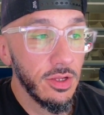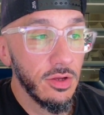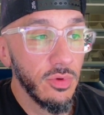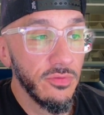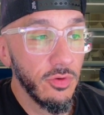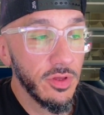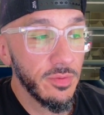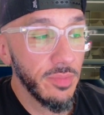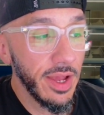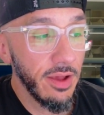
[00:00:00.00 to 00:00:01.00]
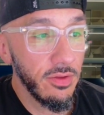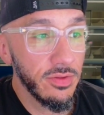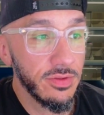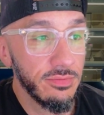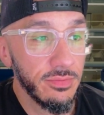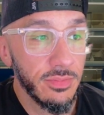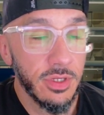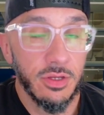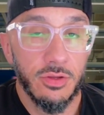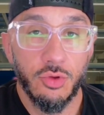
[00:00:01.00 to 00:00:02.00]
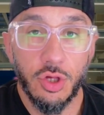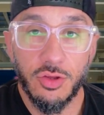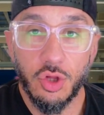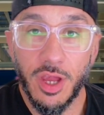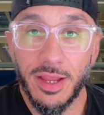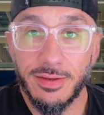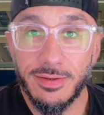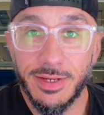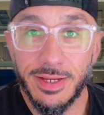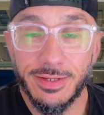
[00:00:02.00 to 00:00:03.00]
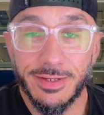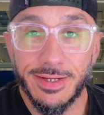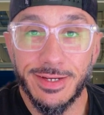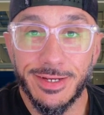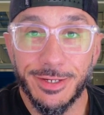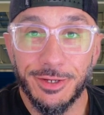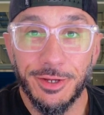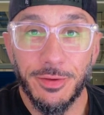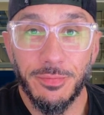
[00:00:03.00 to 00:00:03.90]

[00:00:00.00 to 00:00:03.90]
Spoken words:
we've always been pals and chit-chatting, and